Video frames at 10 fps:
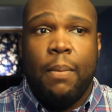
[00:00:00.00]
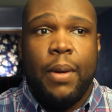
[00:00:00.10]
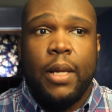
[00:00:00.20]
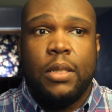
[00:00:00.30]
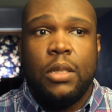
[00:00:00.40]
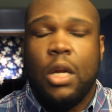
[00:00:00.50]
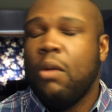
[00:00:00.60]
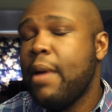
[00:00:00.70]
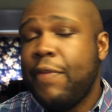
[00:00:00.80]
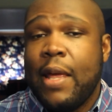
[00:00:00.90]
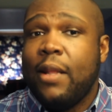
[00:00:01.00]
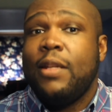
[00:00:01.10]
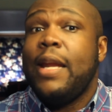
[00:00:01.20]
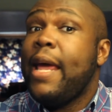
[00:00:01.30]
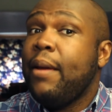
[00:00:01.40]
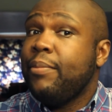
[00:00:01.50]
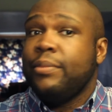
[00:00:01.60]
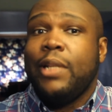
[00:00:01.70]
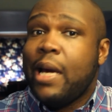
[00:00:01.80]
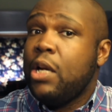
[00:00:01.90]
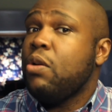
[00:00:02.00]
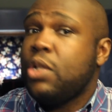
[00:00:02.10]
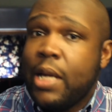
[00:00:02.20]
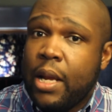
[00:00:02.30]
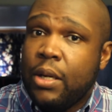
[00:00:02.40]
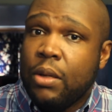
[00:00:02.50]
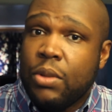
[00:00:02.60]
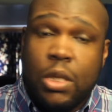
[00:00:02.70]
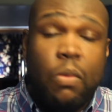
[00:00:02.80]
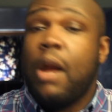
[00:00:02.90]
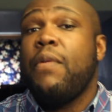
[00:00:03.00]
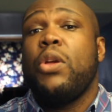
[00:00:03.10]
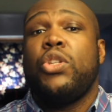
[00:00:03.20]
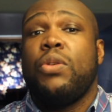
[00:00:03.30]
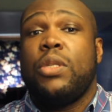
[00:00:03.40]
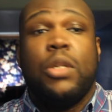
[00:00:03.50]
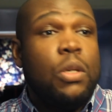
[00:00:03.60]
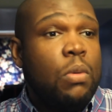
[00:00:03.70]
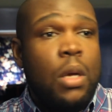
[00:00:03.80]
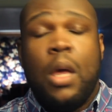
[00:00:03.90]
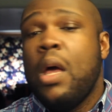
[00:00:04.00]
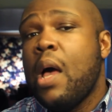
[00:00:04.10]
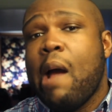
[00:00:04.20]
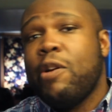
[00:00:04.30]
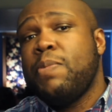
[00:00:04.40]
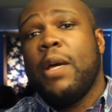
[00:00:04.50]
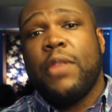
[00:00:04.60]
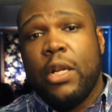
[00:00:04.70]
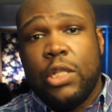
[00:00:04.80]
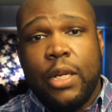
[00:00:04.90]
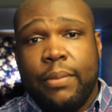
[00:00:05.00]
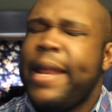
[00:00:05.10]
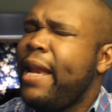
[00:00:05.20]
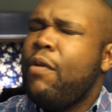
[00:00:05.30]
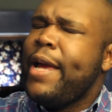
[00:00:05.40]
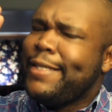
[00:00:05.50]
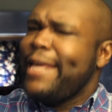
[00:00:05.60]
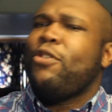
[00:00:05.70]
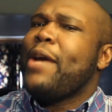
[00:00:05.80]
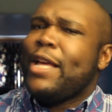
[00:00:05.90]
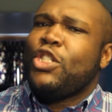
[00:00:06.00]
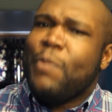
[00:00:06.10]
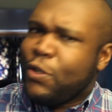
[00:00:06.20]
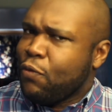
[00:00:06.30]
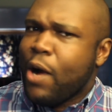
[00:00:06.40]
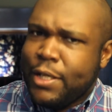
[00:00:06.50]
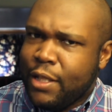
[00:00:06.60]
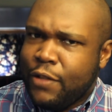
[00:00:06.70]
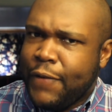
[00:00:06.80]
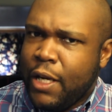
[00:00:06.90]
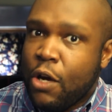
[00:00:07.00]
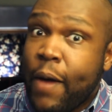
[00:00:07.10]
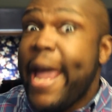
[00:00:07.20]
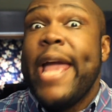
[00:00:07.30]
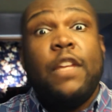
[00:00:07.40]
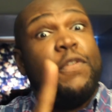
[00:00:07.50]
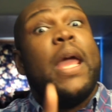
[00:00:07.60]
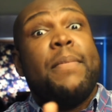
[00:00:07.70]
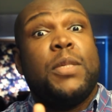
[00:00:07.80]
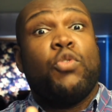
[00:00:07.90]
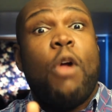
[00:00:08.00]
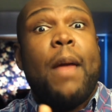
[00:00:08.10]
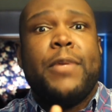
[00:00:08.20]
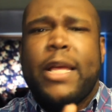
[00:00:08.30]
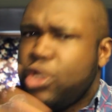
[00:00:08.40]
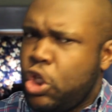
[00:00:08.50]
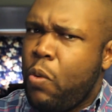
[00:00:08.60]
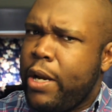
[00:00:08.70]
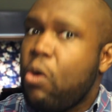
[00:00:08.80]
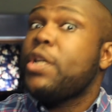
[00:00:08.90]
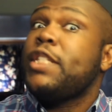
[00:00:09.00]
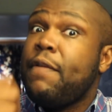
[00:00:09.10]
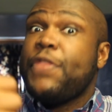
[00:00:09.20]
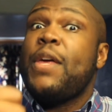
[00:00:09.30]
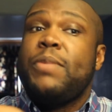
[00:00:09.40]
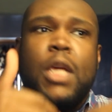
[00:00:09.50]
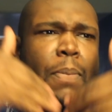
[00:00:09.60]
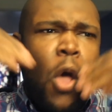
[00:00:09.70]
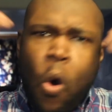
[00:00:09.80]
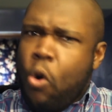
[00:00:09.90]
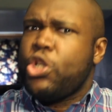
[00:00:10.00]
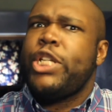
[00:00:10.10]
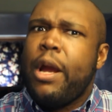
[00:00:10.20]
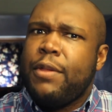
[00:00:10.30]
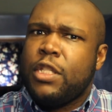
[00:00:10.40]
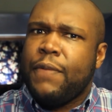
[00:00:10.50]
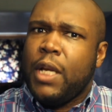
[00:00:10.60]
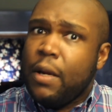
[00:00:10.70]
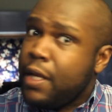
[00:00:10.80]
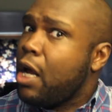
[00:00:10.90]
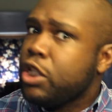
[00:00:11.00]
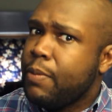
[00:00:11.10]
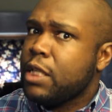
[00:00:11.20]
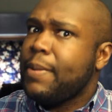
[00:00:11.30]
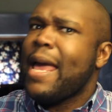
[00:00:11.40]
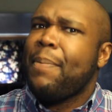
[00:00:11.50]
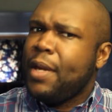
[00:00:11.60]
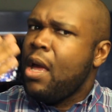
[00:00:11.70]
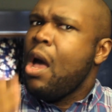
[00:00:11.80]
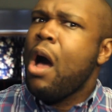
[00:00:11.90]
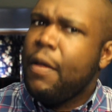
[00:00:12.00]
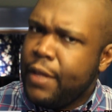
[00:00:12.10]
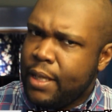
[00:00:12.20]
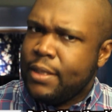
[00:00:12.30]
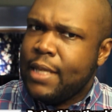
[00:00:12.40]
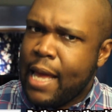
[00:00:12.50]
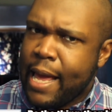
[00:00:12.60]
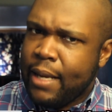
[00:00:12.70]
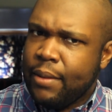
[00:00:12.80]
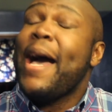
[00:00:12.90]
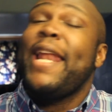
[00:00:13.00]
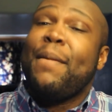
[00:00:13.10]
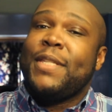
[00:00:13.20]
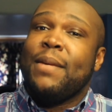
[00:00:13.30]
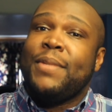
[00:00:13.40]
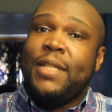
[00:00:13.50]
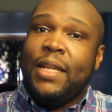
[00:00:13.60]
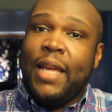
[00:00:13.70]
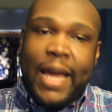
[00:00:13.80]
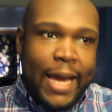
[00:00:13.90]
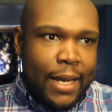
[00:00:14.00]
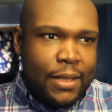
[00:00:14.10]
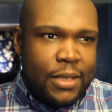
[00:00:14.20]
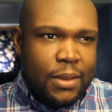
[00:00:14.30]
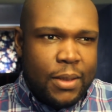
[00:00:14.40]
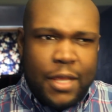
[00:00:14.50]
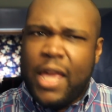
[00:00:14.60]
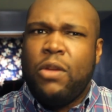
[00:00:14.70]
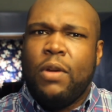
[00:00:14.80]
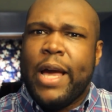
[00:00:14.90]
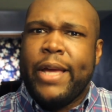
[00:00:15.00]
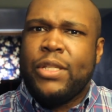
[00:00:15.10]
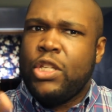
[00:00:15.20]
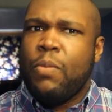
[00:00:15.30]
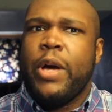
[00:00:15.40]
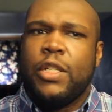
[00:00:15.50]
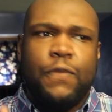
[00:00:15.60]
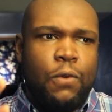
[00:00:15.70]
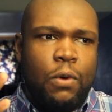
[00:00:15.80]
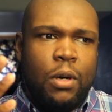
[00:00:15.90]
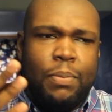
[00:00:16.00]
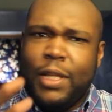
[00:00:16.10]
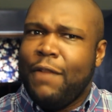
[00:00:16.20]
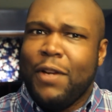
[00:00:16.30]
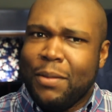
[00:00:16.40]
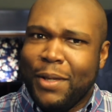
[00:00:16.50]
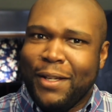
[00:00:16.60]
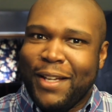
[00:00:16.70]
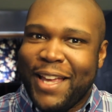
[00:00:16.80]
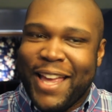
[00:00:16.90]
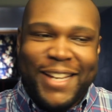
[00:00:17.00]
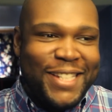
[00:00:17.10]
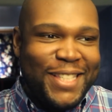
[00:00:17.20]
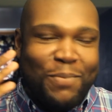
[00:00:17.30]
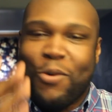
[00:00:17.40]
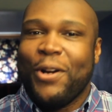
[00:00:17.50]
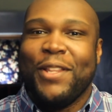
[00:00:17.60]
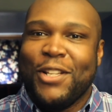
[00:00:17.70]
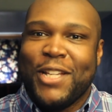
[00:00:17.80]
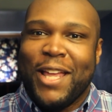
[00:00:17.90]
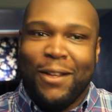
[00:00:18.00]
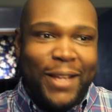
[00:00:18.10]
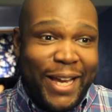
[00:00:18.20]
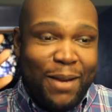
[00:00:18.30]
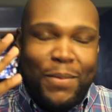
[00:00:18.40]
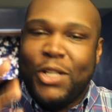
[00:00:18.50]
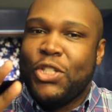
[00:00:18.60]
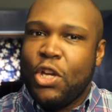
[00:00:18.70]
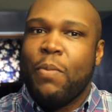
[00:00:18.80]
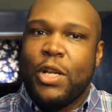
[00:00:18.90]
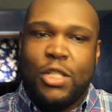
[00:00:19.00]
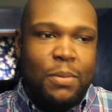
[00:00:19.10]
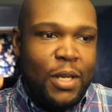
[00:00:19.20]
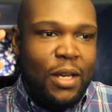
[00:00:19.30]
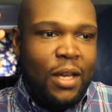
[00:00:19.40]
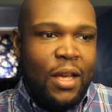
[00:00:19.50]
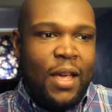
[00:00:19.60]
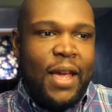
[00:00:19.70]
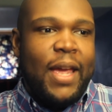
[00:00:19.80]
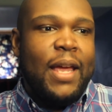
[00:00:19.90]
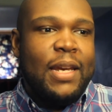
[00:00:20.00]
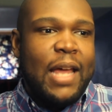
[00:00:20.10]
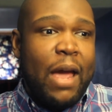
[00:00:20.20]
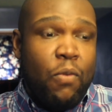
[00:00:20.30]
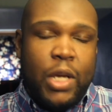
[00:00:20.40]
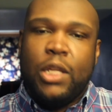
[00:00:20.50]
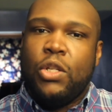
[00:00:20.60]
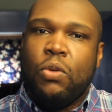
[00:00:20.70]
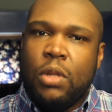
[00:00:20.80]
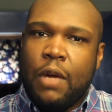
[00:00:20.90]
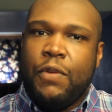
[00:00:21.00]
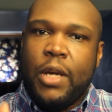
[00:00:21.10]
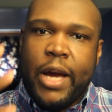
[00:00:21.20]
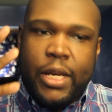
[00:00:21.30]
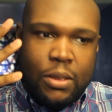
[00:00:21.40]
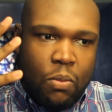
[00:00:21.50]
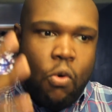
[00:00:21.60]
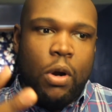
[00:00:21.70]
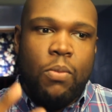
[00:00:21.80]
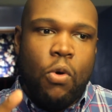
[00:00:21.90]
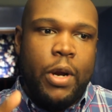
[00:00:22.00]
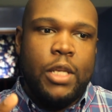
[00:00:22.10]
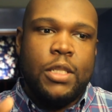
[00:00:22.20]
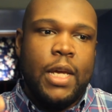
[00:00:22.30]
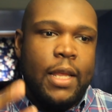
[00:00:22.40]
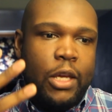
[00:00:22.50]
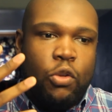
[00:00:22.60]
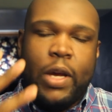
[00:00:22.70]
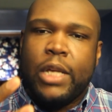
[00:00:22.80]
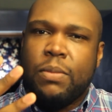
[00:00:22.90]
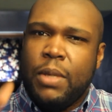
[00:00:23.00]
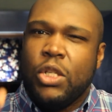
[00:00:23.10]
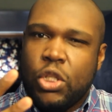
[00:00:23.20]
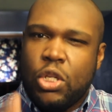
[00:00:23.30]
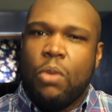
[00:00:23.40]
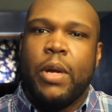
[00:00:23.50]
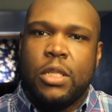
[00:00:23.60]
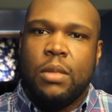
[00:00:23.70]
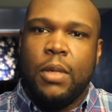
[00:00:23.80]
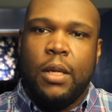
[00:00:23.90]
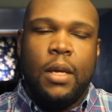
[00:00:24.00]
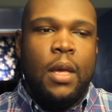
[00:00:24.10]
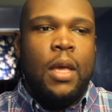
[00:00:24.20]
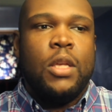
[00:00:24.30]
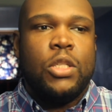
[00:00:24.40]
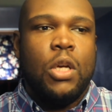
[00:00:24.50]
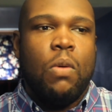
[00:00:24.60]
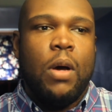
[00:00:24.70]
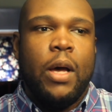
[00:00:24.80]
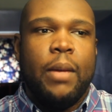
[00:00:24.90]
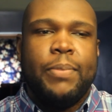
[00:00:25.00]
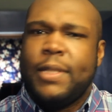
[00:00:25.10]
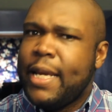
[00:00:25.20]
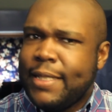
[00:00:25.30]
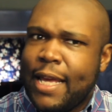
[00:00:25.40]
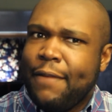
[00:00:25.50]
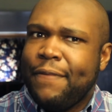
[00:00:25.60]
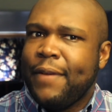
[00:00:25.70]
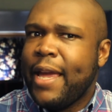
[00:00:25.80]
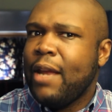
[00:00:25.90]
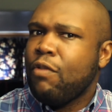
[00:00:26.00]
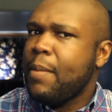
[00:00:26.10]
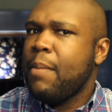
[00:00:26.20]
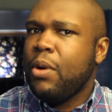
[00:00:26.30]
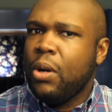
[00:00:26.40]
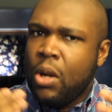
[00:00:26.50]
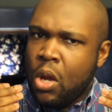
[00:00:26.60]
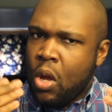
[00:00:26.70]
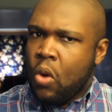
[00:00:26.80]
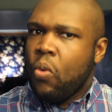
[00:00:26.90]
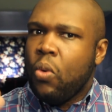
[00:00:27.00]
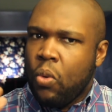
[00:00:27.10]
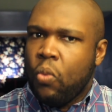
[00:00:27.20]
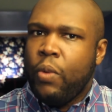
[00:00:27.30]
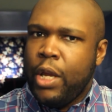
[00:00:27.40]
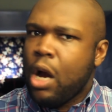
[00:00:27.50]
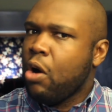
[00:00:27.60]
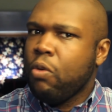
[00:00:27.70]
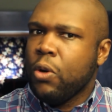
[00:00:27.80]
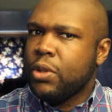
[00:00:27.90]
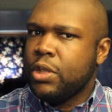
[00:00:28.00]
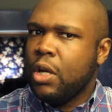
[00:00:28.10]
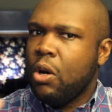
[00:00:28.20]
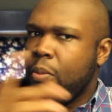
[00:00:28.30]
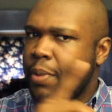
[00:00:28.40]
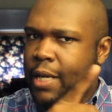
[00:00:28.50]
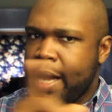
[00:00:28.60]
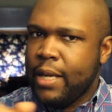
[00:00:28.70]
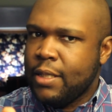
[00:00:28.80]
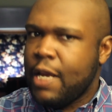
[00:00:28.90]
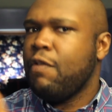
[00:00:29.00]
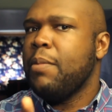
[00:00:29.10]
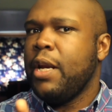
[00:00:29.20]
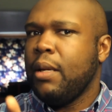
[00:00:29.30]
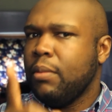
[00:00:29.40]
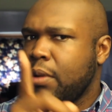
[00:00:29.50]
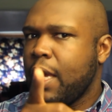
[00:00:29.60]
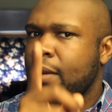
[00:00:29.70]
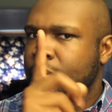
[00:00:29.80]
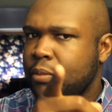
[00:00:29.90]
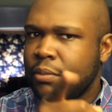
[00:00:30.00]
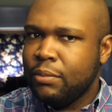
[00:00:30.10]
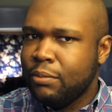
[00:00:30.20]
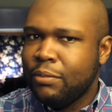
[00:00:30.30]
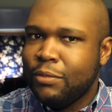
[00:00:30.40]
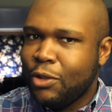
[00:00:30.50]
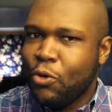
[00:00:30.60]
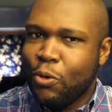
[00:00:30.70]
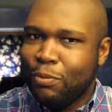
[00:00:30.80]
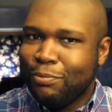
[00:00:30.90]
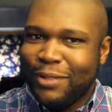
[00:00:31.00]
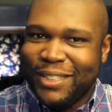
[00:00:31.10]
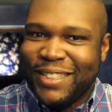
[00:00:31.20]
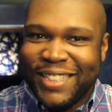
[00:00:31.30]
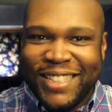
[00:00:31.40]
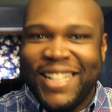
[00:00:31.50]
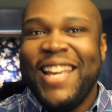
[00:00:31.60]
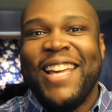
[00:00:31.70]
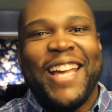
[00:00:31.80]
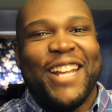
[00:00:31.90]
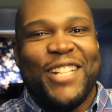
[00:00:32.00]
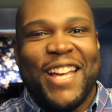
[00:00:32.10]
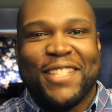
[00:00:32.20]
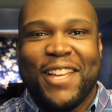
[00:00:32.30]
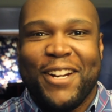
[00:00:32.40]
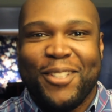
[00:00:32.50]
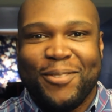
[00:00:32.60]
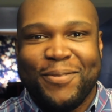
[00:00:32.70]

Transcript: But, you know, at the end of the day, you gotta do what you gotta do. So whatever you choose to do, I respect that shit. But anyways, thank you guys so much for watching this video. And if you haven't subscribed yet, do it. Or just leave a thumbs up or share this video. That also makes me happy on the inside. My name is MT, and thank you guys so much for believing in me and supporting the channel. Like, it means so much to me. And I really do love you guys more and more each day. Like, you guys mean so much to me. So stay safe, and remember, we are Groot, so be kind to everybody, okay? Cool. Catch you guys later.